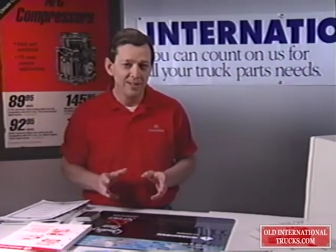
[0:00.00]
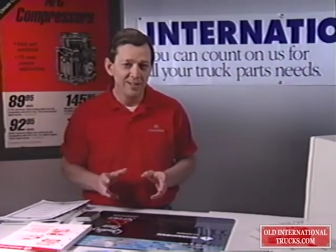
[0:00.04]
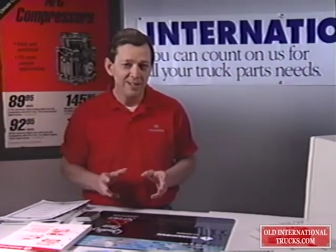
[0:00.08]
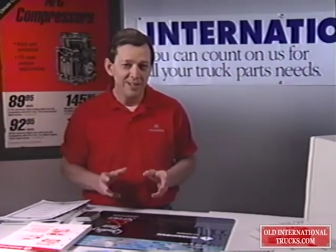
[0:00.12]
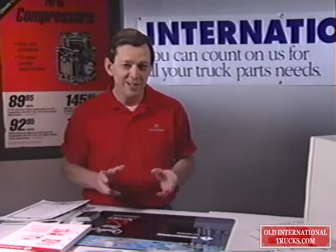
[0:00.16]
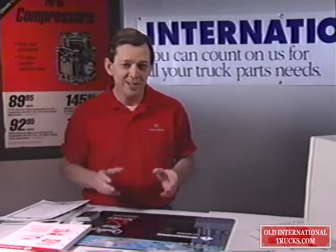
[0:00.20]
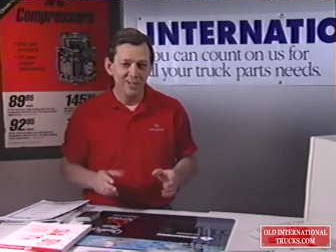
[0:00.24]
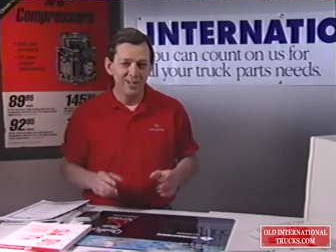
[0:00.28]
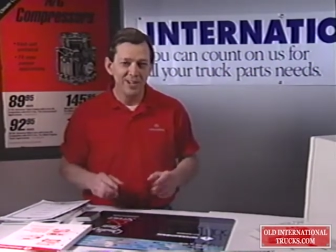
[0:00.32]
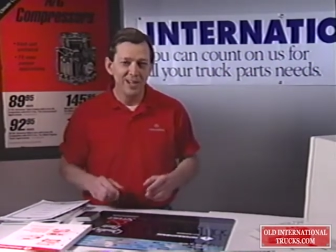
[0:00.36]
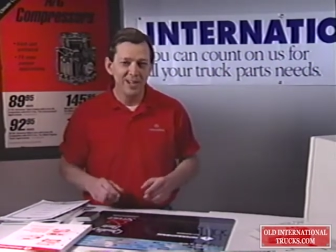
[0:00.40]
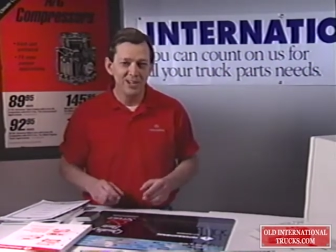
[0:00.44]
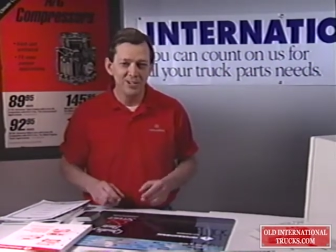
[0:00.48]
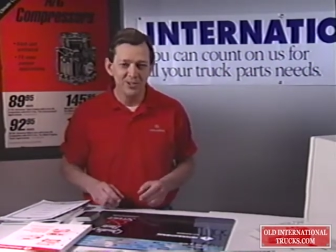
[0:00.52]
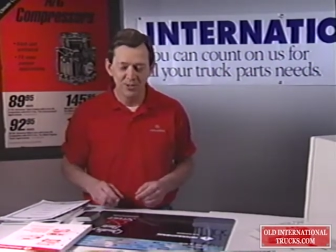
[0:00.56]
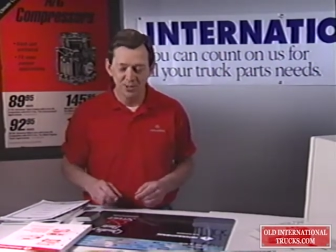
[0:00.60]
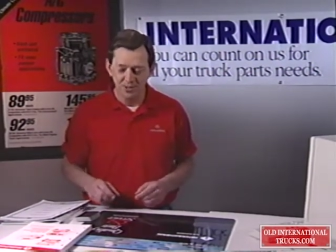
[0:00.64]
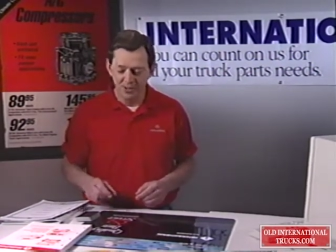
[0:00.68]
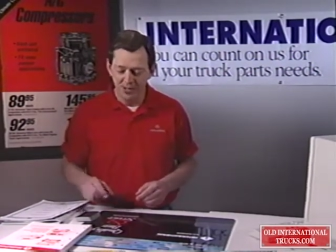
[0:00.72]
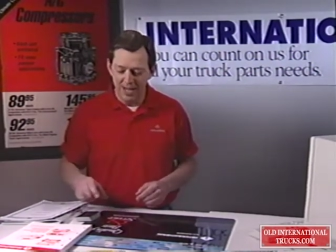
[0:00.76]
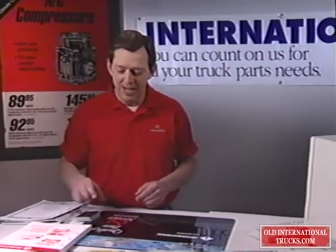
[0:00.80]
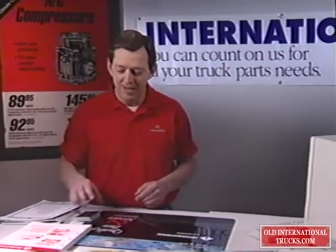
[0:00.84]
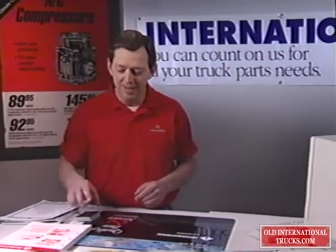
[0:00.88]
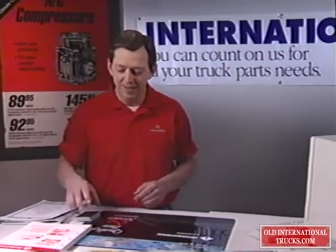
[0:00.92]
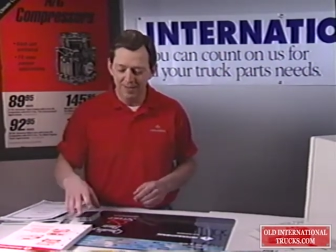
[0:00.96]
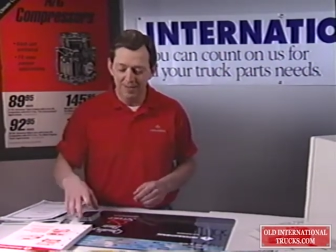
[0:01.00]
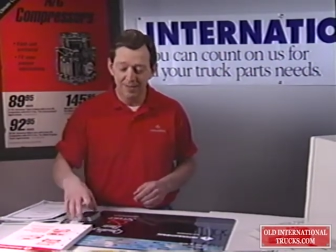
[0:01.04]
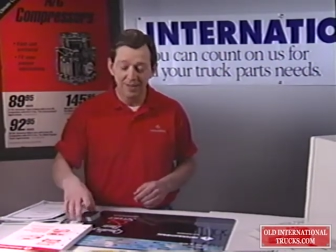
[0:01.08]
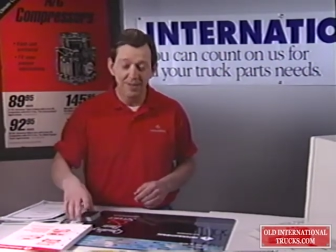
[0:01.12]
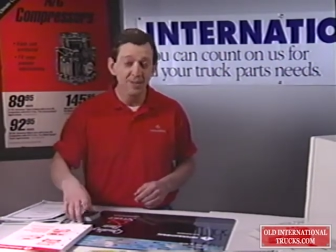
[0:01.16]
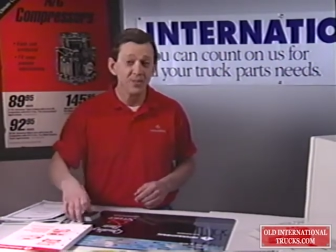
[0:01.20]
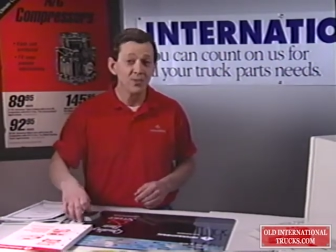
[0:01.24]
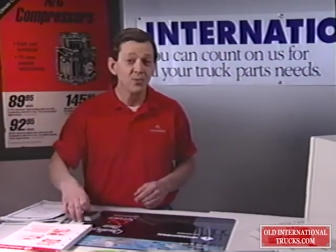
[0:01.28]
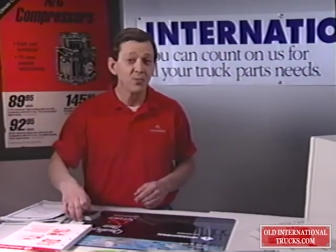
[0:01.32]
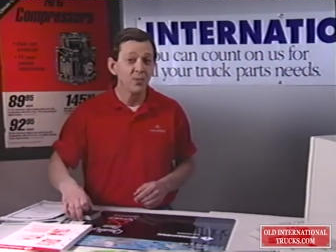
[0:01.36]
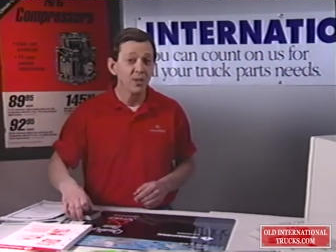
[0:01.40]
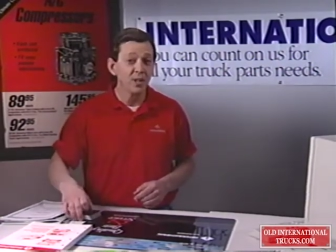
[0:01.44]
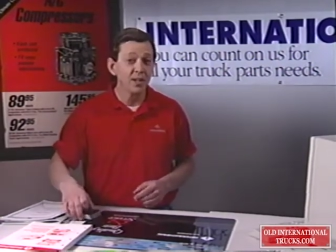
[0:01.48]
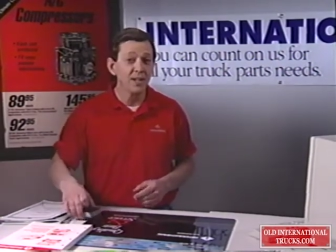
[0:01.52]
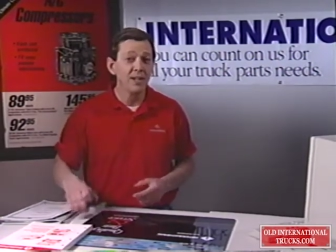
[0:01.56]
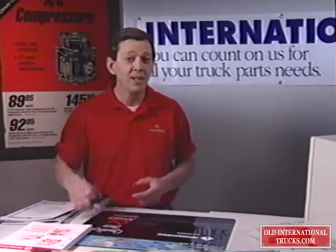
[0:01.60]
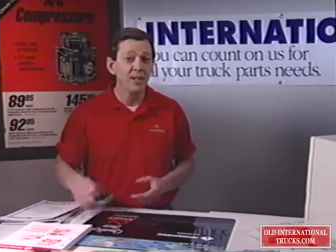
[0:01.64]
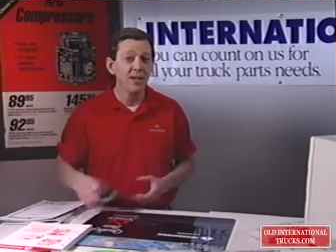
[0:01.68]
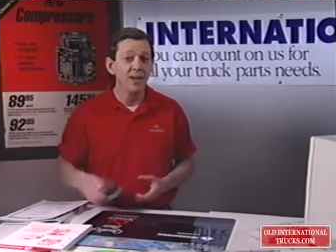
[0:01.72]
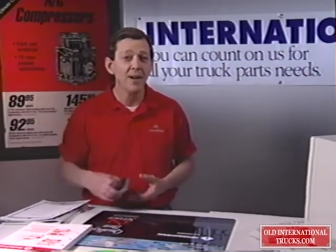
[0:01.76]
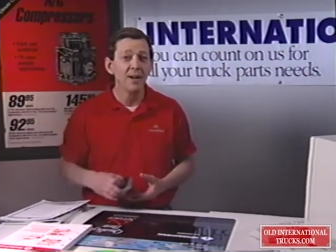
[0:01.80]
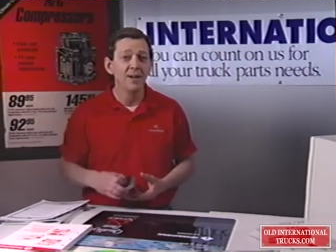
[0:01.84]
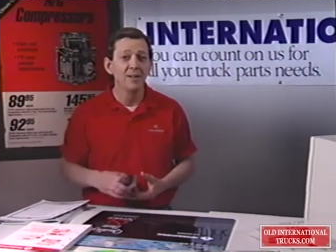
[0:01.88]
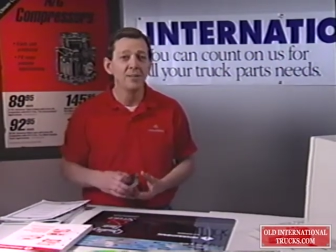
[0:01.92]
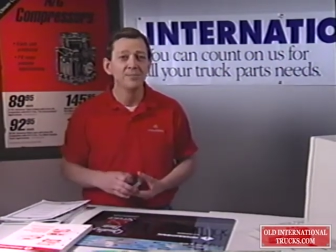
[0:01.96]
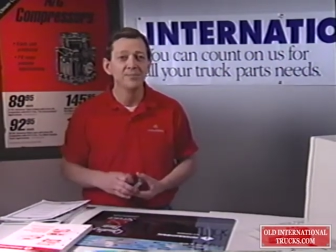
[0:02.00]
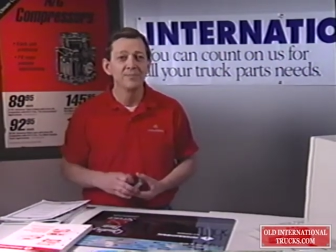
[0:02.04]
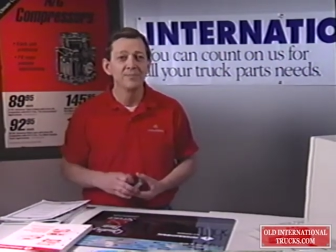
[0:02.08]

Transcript: international glider kits really are?